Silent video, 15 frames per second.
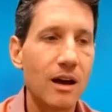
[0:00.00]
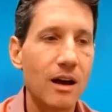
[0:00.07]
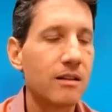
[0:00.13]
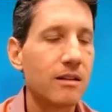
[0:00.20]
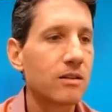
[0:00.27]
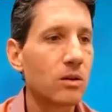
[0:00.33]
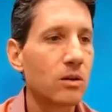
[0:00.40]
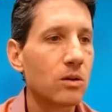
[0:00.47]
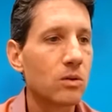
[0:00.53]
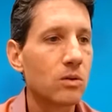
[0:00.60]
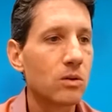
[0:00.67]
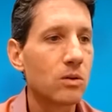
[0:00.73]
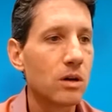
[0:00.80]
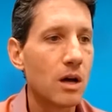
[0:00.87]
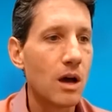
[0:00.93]
And
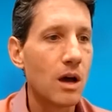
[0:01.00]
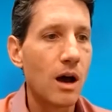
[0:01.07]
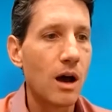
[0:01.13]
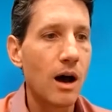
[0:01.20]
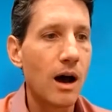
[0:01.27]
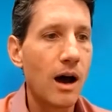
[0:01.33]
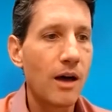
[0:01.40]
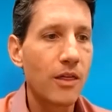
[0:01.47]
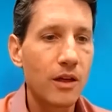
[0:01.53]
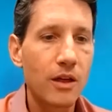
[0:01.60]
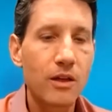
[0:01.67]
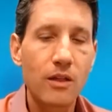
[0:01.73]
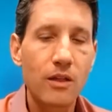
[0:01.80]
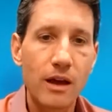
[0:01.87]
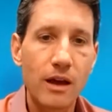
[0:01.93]
so I think
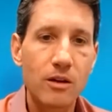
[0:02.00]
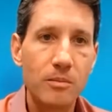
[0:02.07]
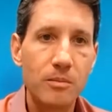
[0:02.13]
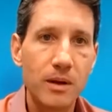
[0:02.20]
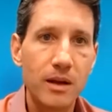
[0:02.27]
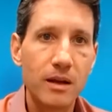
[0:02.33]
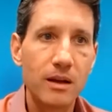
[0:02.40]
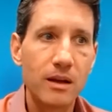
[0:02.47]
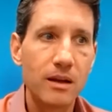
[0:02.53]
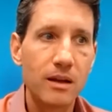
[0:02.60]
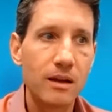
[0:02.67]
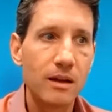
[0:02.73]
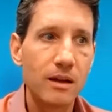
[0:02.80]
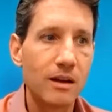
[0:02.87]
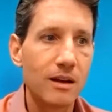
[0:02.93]
that there could
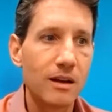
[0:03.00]
be,